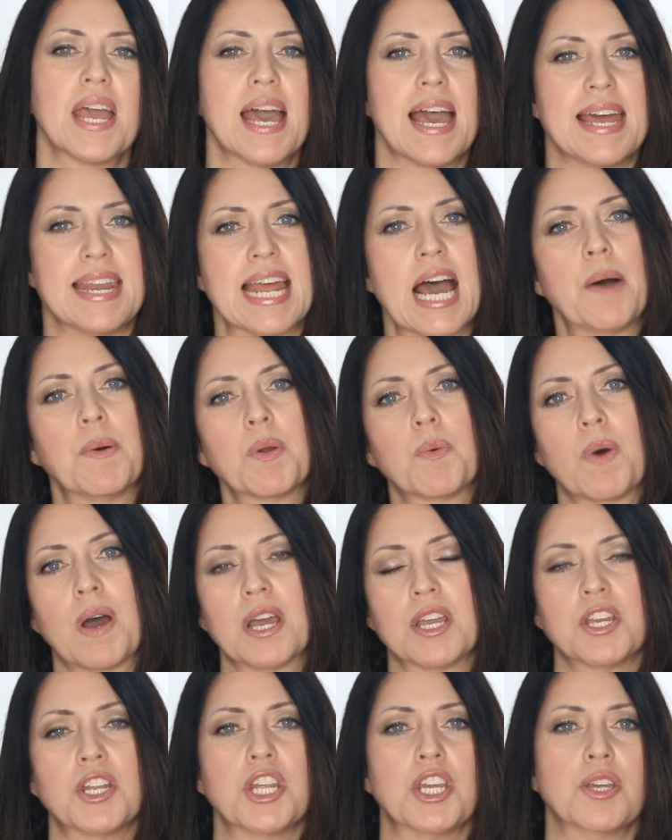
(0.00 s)
And now we
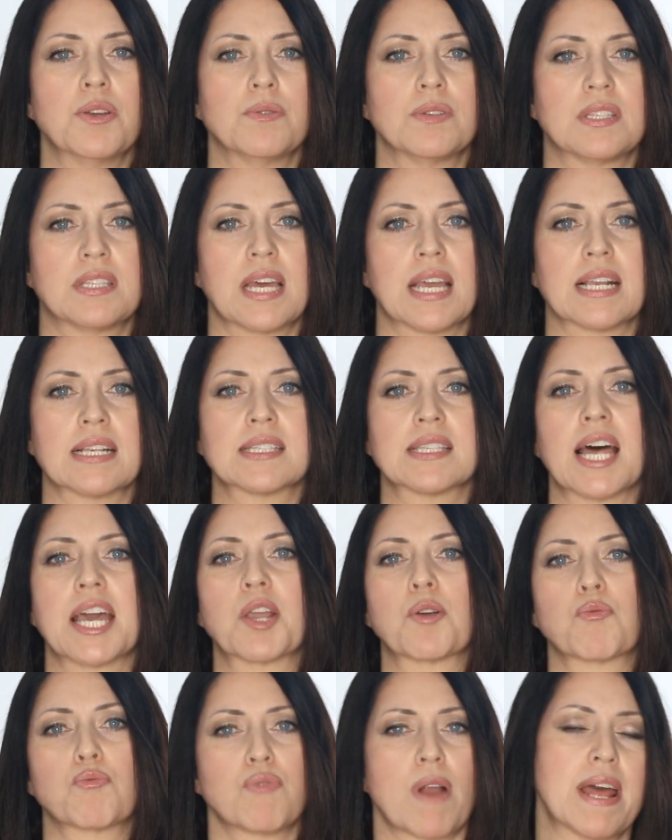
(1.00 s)
want you to use things like
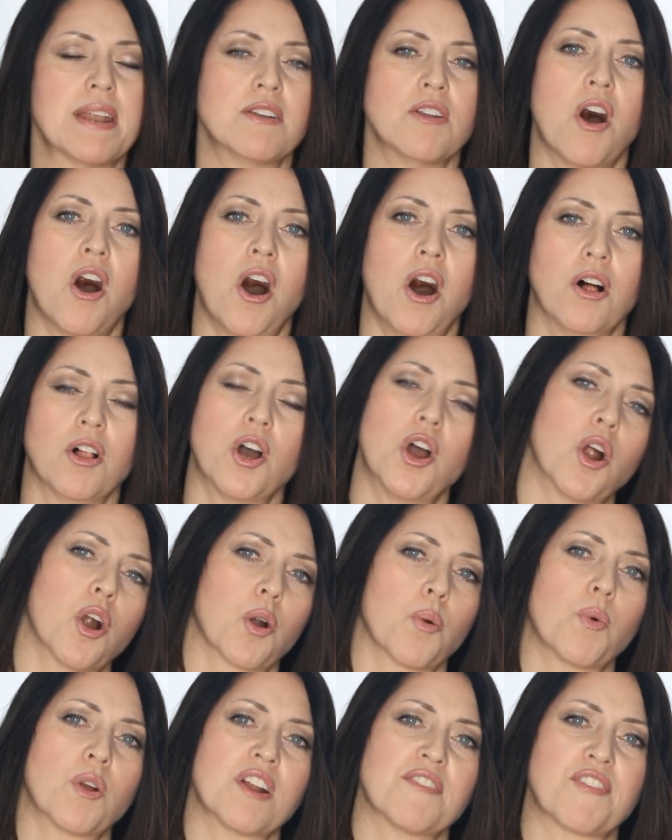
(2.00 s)
retinol or
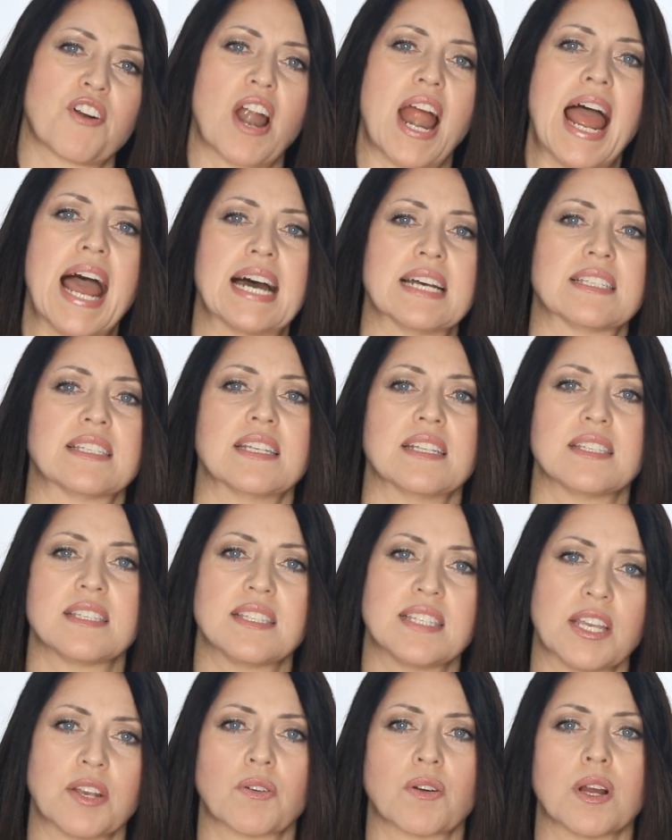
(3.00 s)
one of our acid
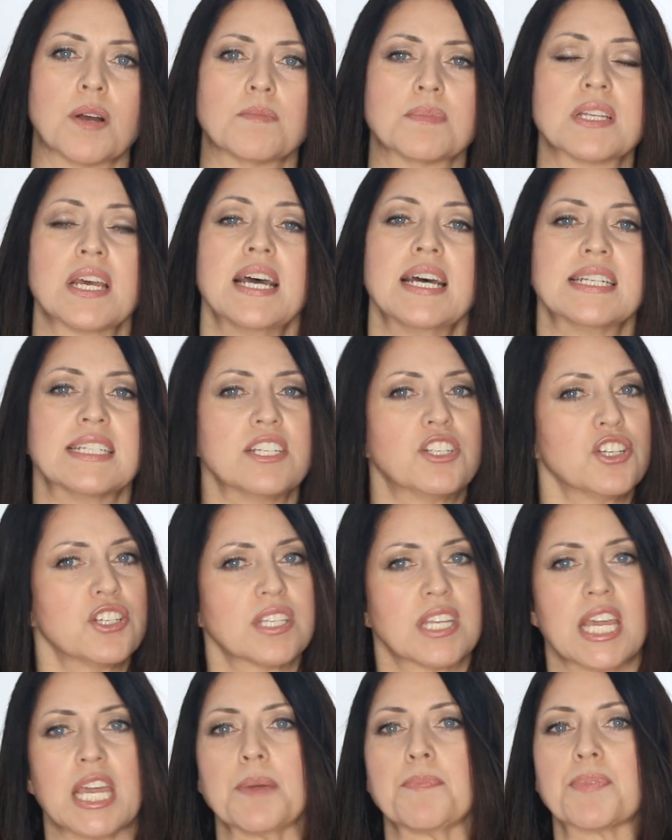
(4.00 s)
serums to just
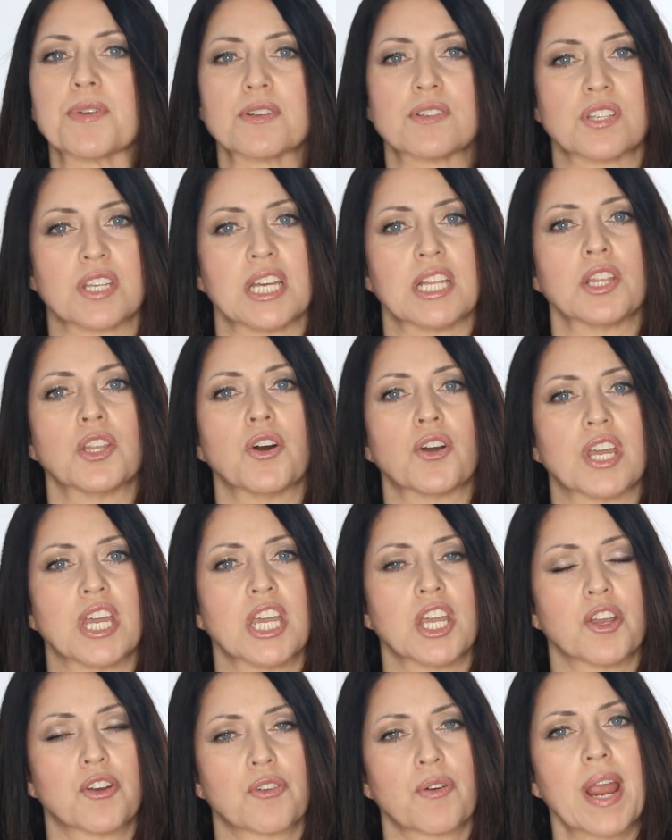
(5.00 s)
keep your skin
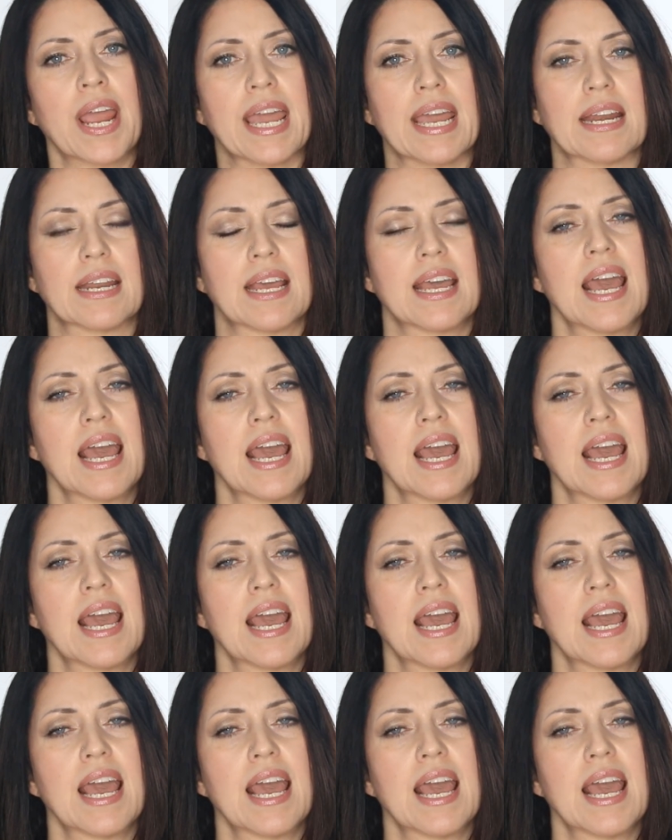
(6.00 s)
looking great.